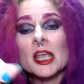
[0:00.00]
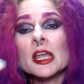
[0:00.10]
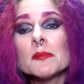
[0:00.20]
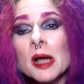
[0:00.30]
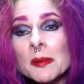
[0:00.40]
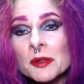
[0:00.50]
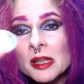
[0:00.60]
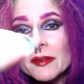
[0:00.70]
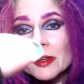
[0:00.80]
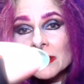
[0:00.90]
and my
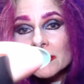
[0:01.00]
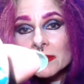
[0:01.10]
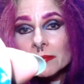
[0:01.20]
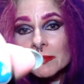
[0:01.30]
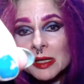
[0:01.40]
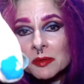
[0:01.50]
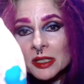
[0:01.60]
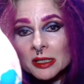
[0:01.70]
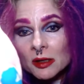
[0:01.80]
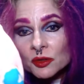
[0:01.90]
beloved
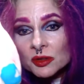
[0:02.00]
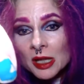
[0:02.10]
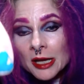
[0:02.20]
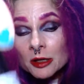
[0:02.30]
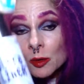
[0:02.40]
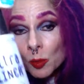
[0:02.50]
Maybelline Ultra Liner